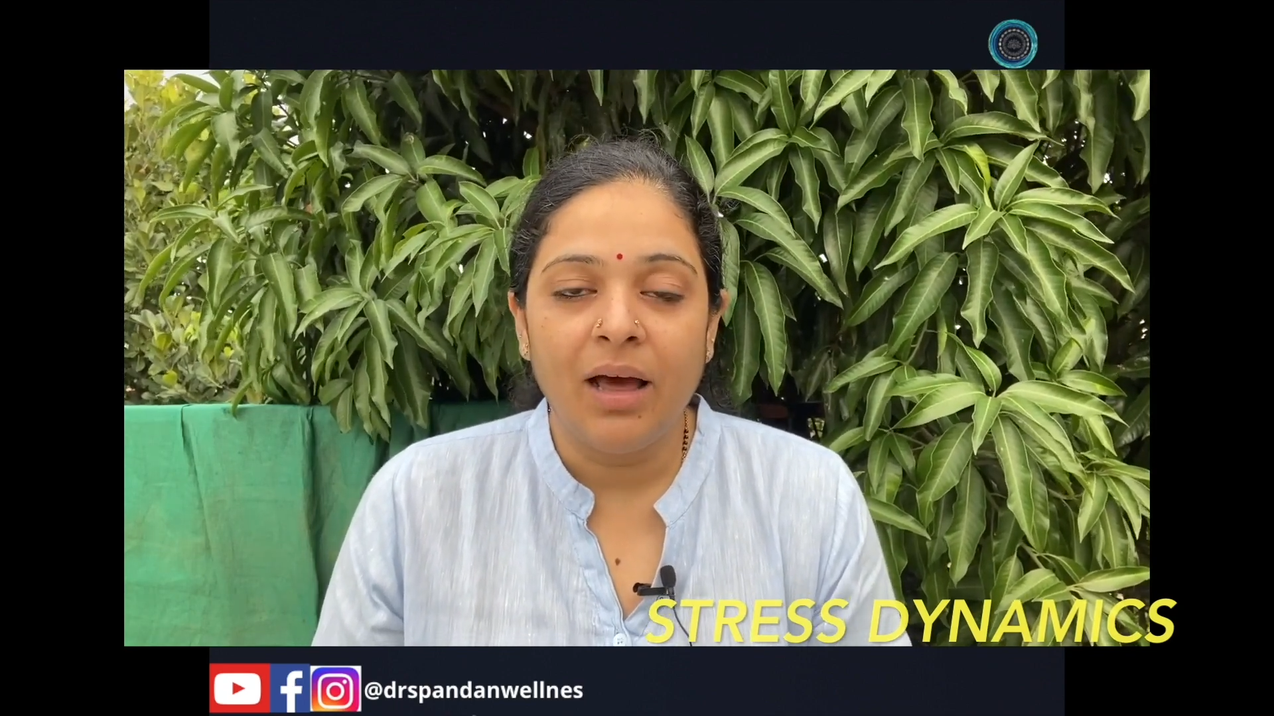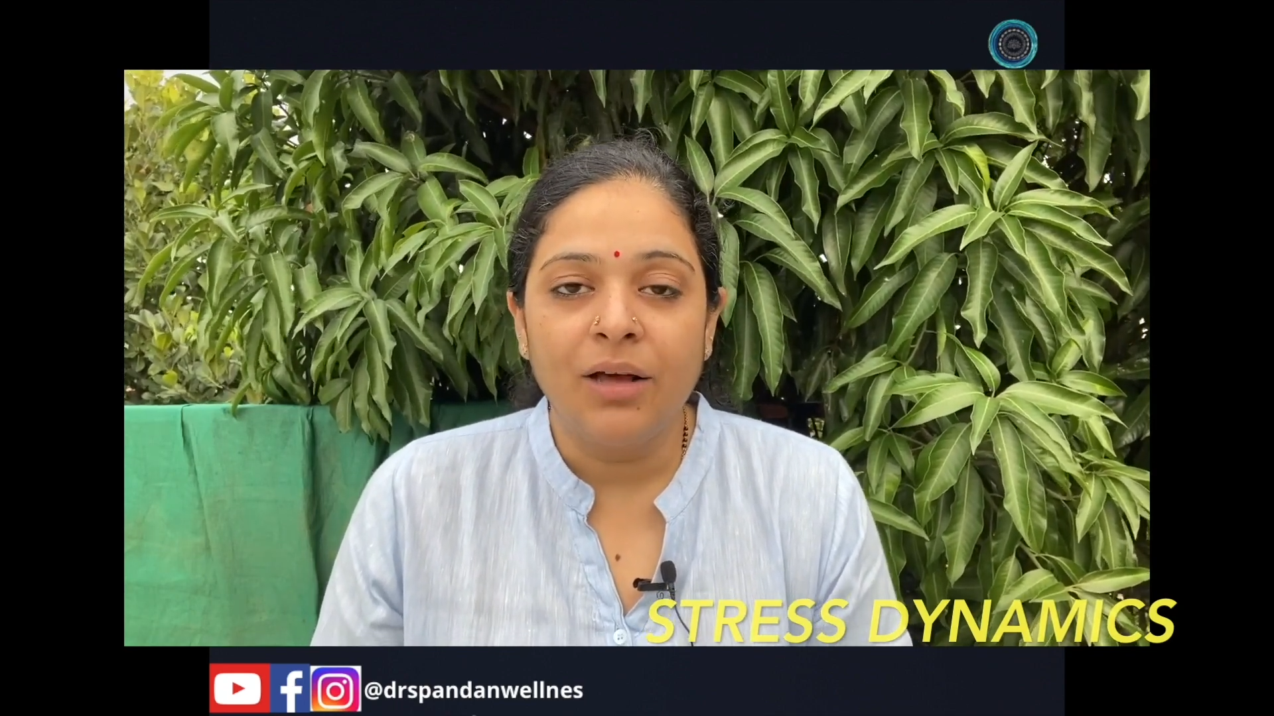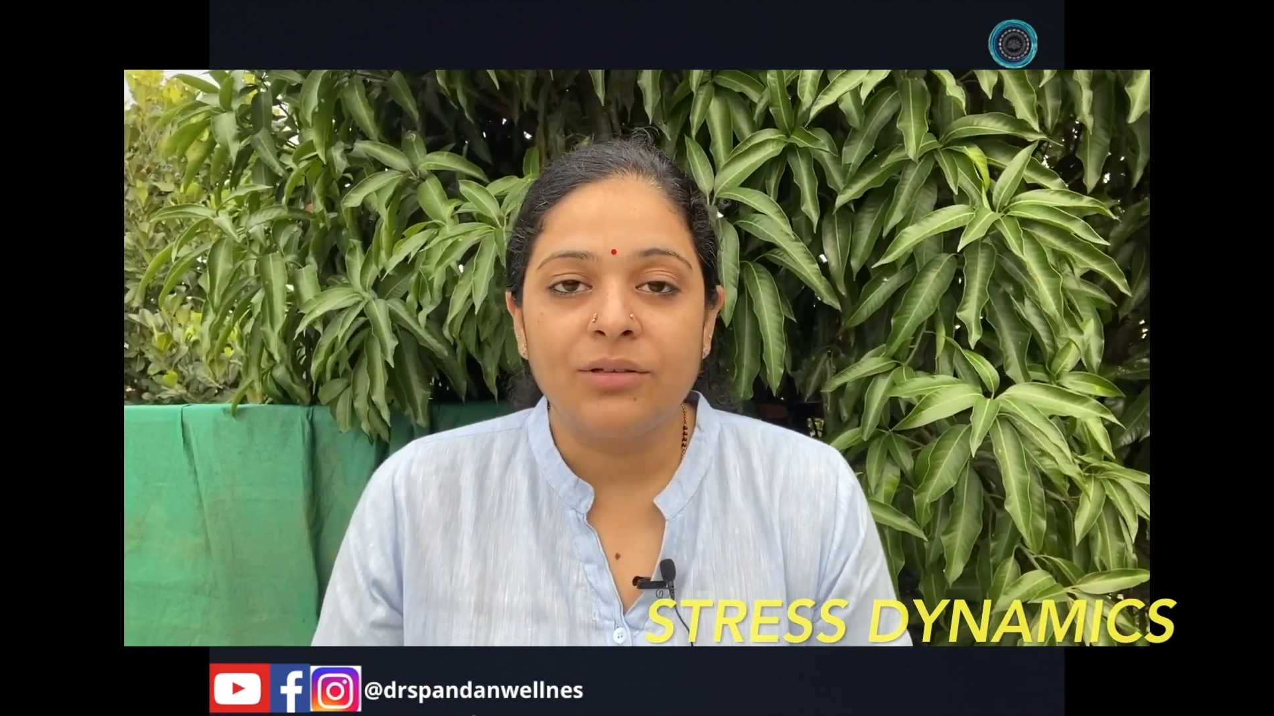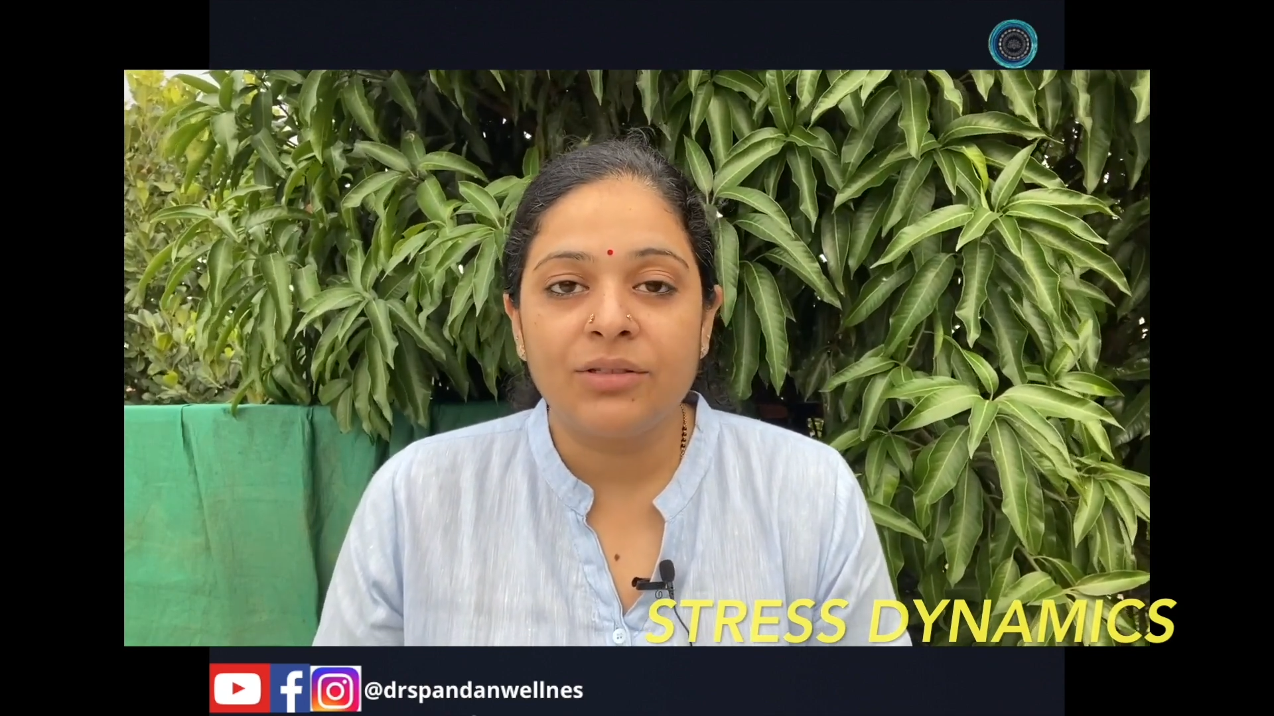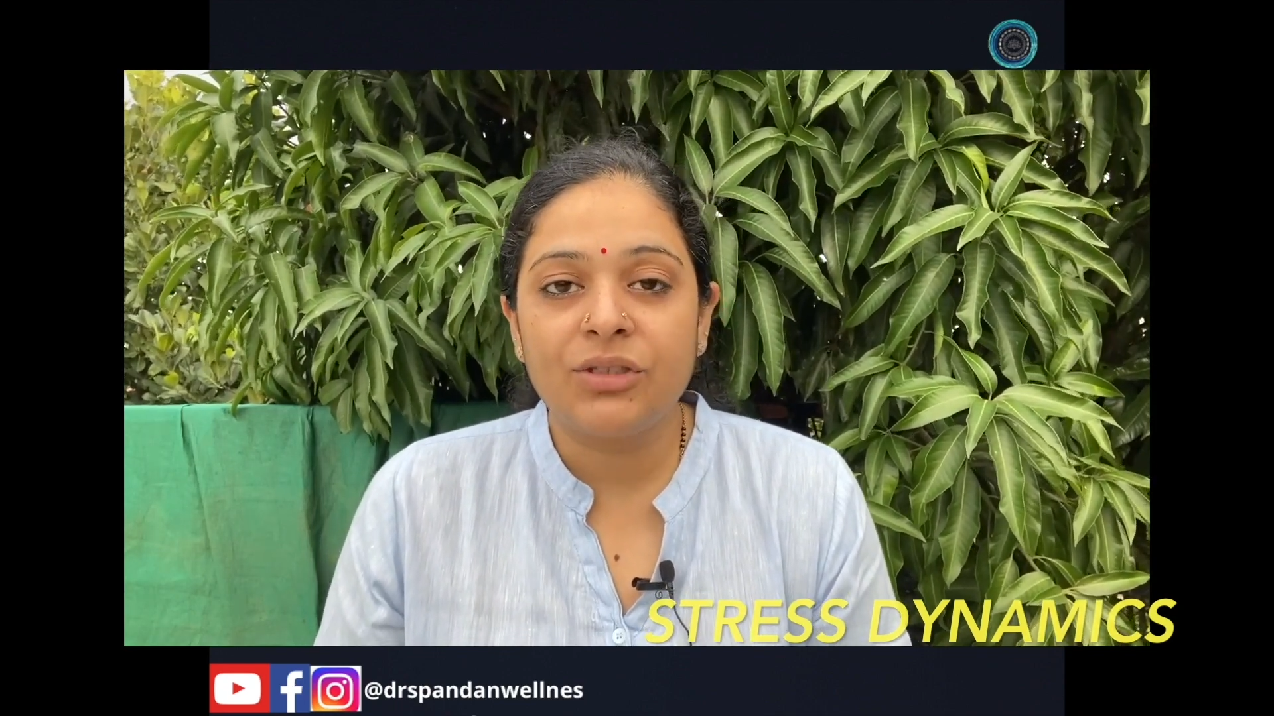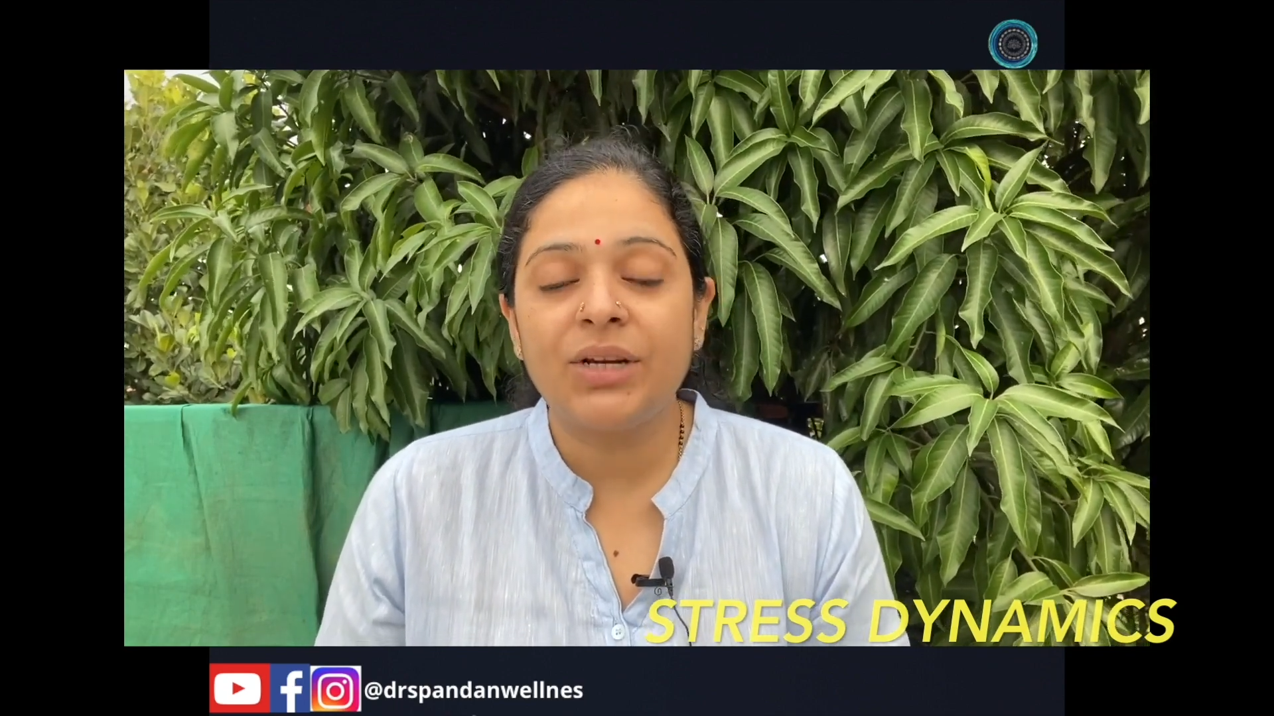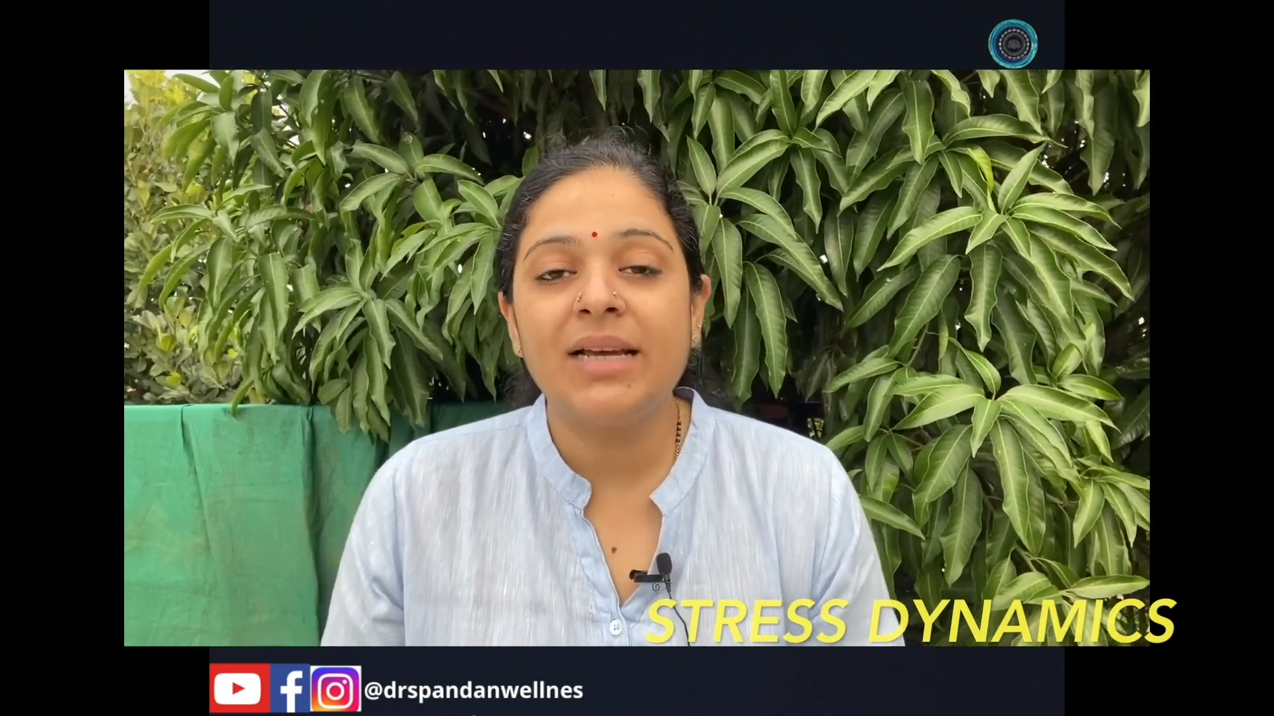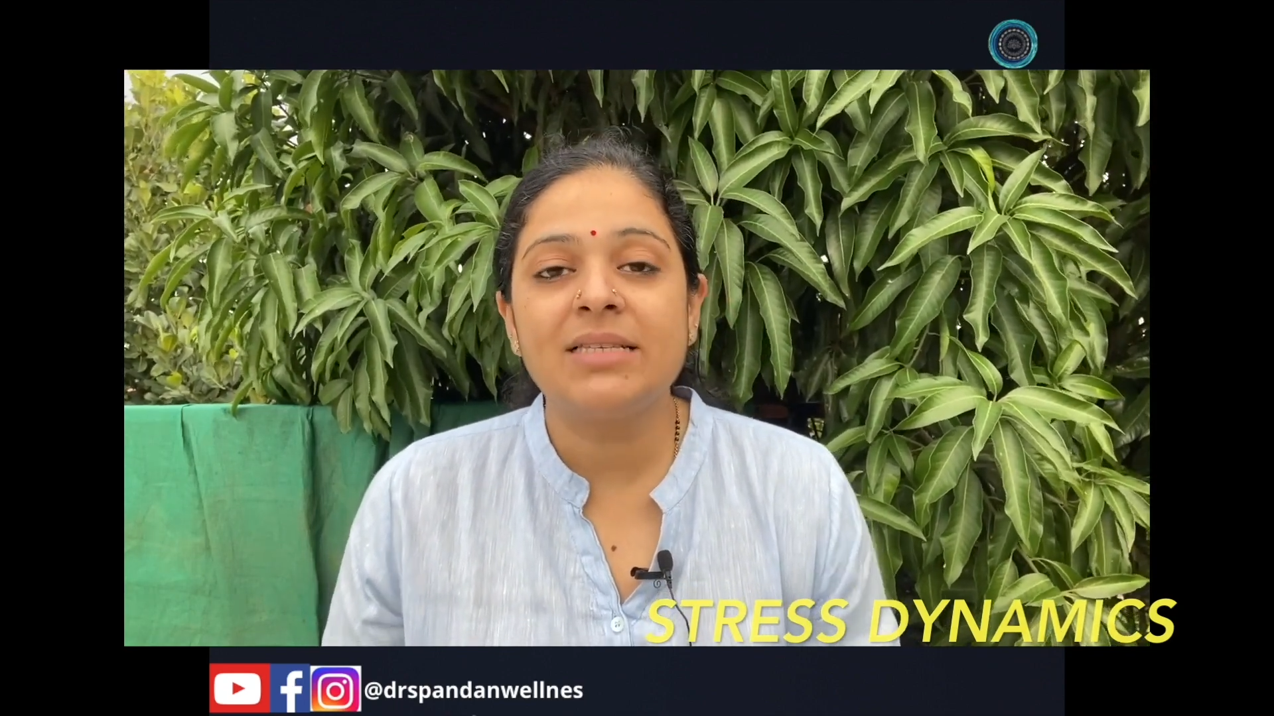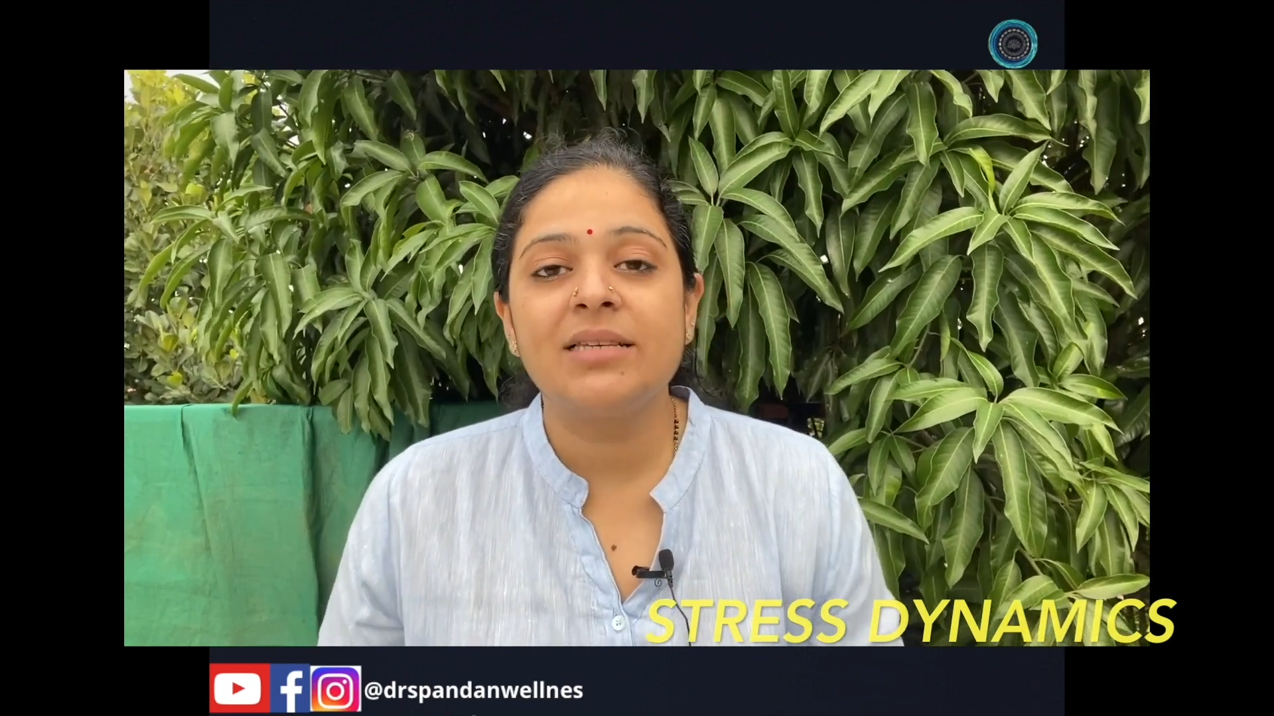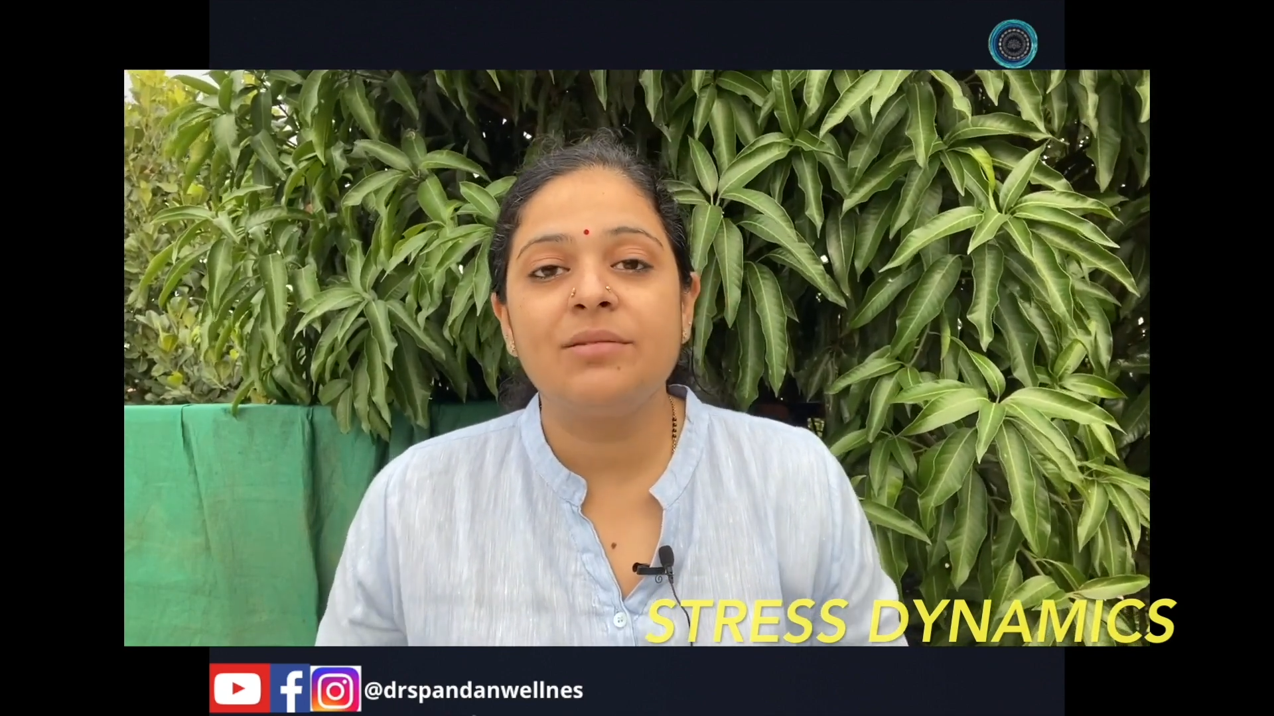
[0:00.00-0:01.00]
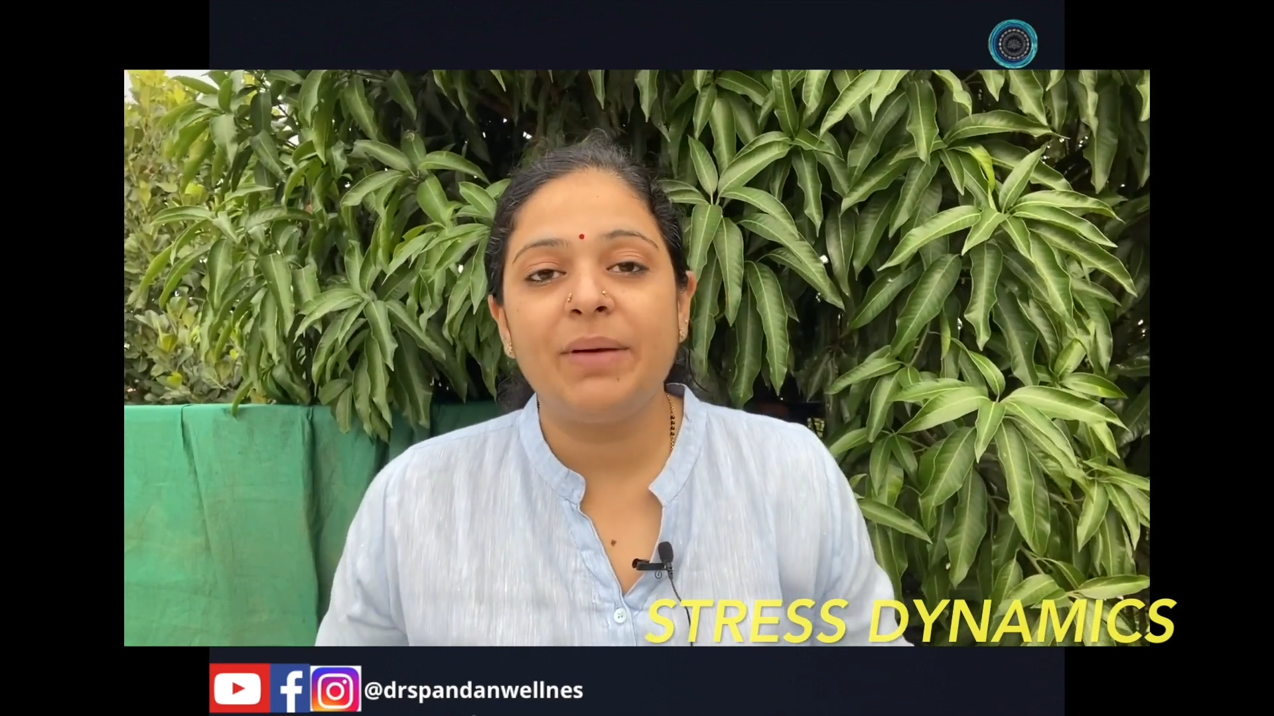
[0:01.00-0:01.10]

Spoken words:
So stress is